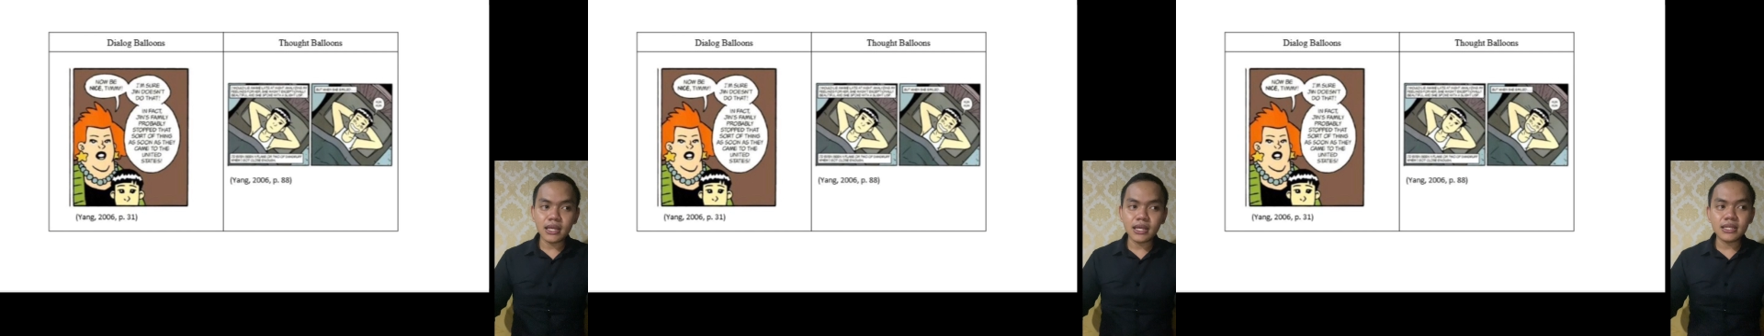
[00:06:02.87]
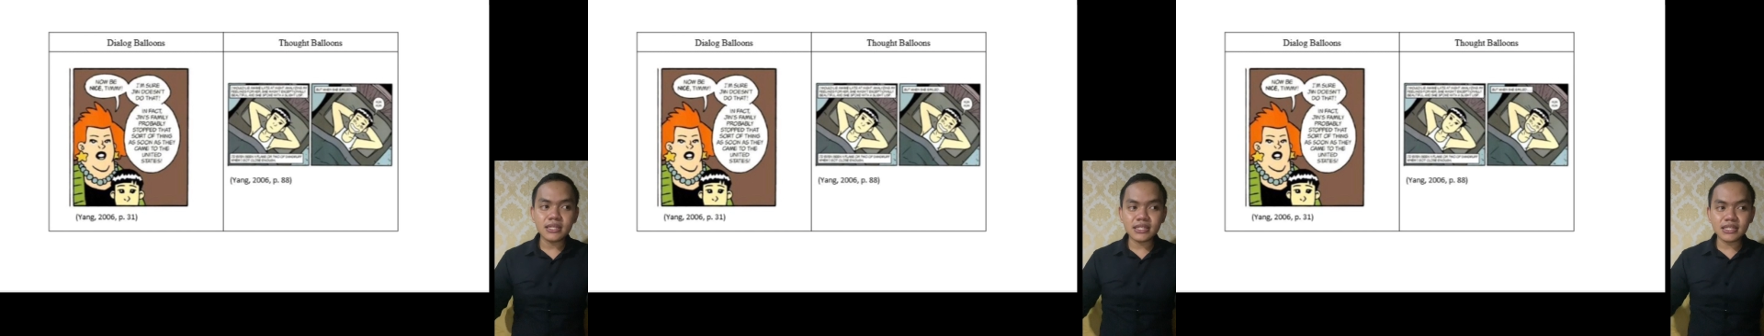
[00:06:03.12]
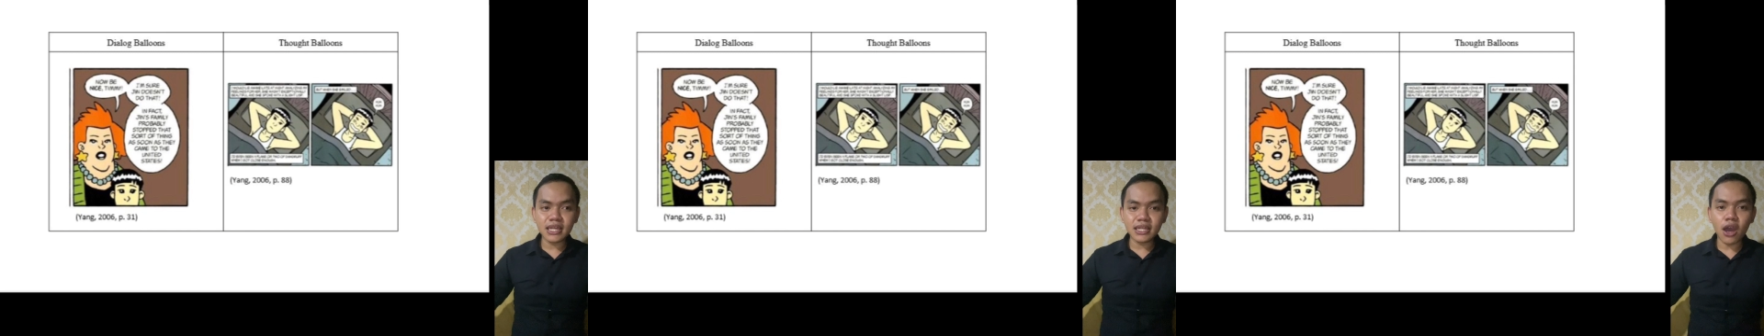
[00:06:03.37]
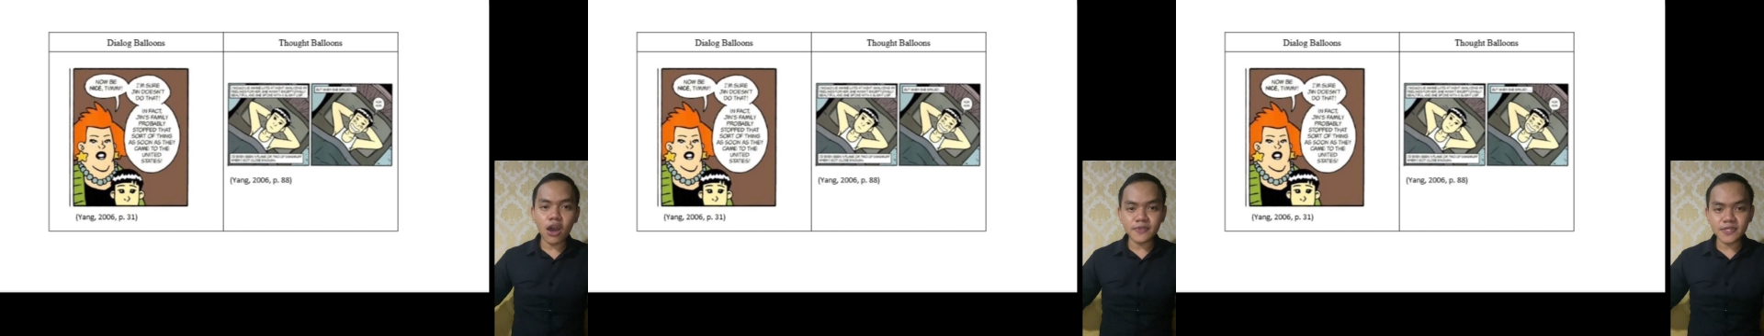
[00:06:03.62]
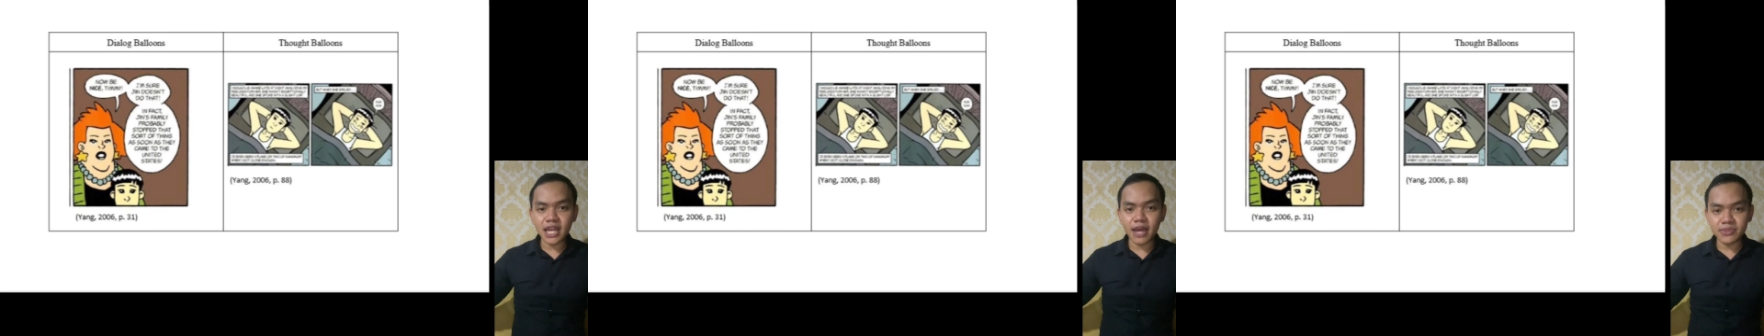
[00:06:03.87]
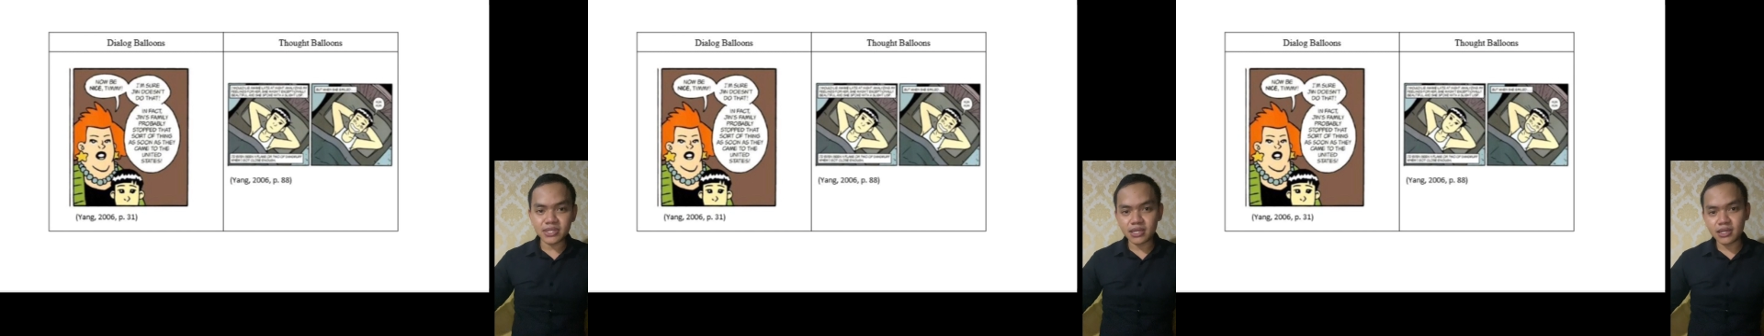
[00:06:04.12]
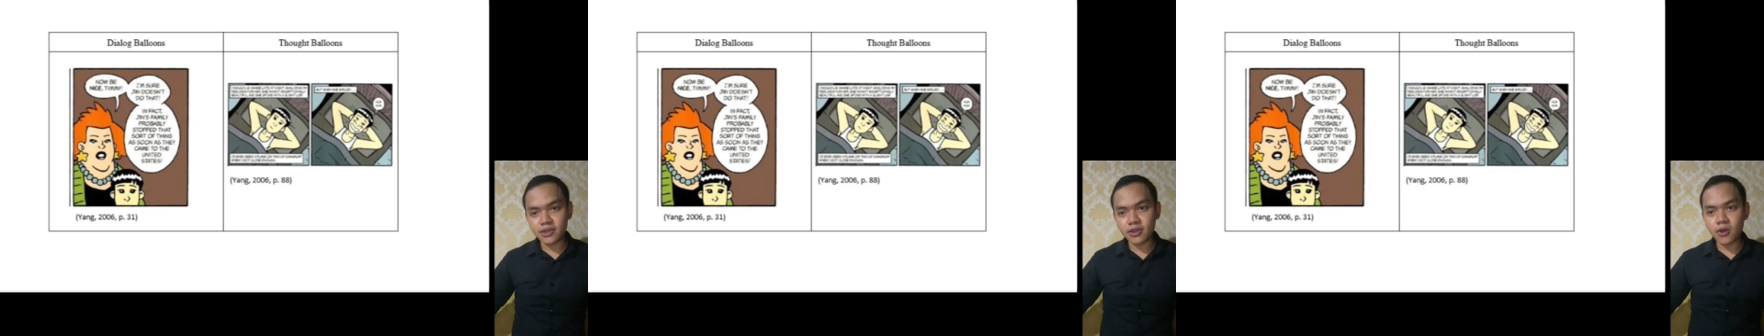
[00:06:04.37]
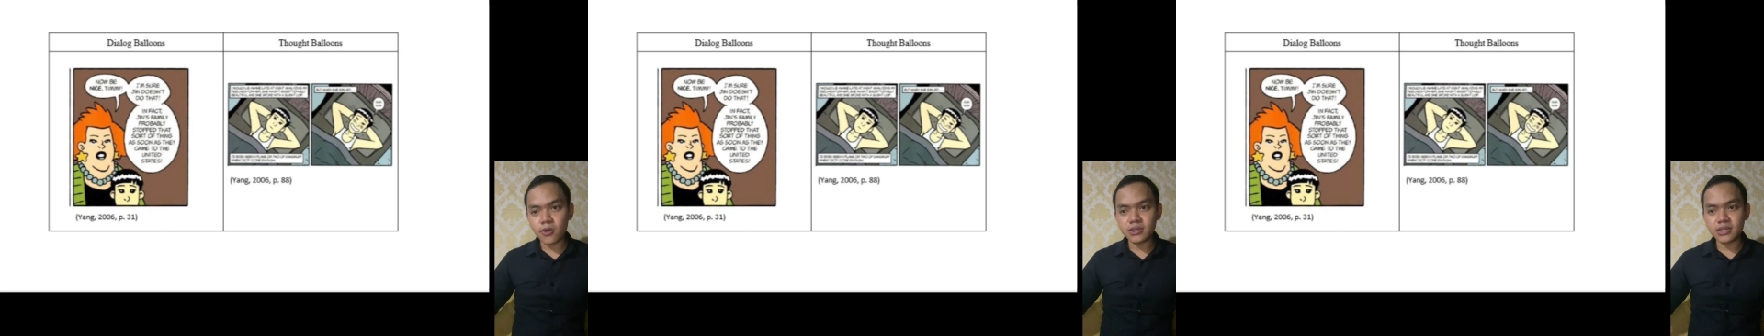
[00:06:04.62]
think of something
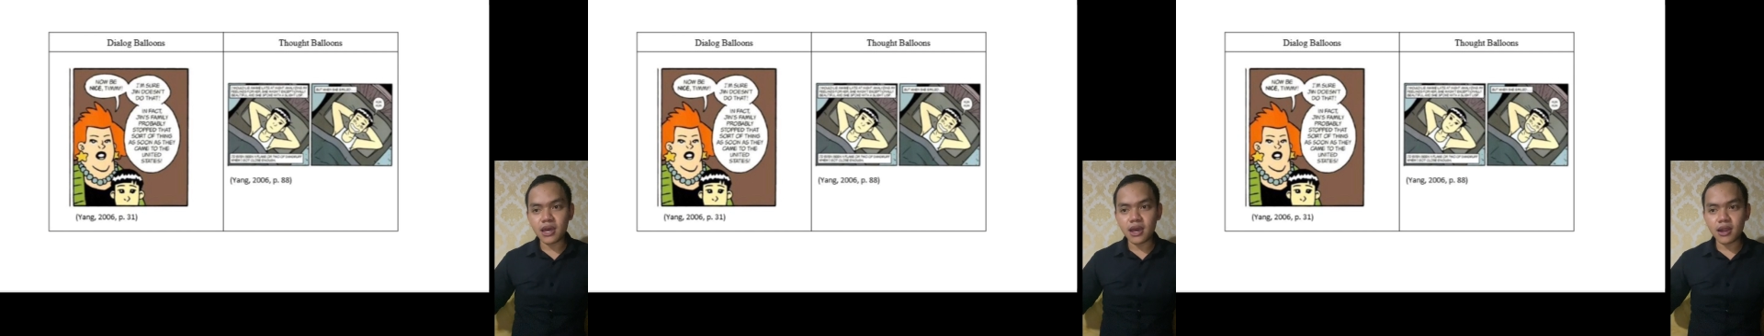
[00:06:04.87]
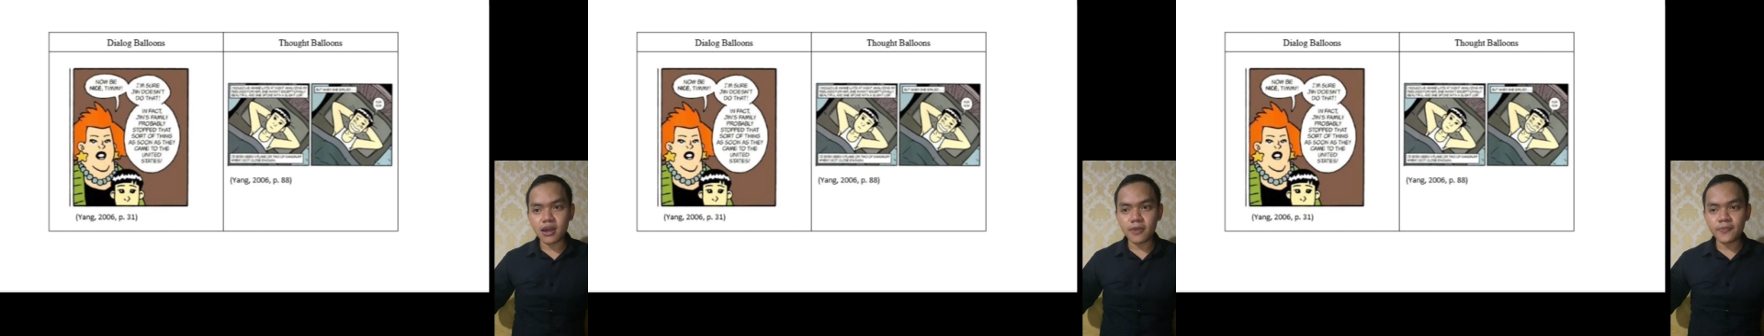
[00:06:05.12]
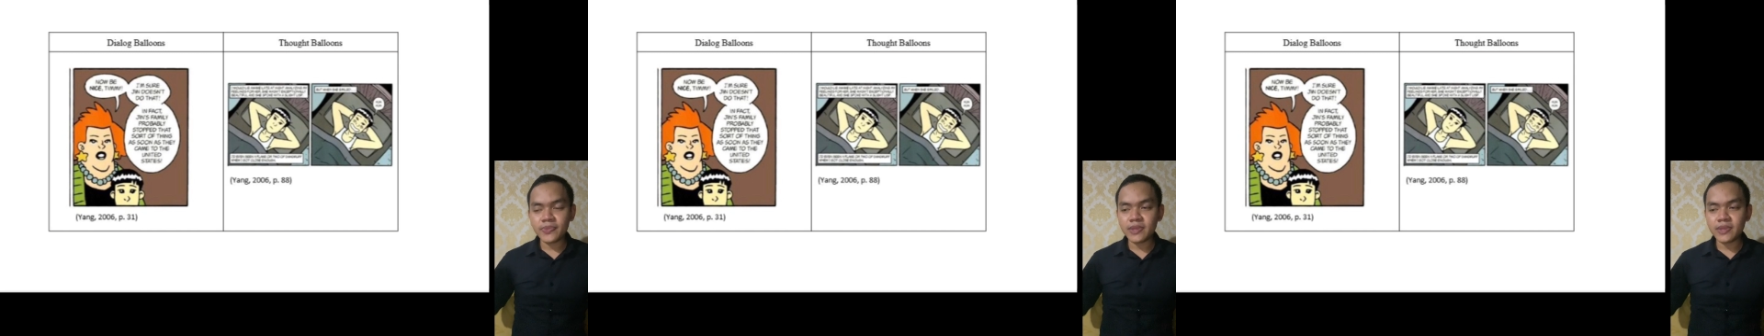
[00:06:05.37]
or they are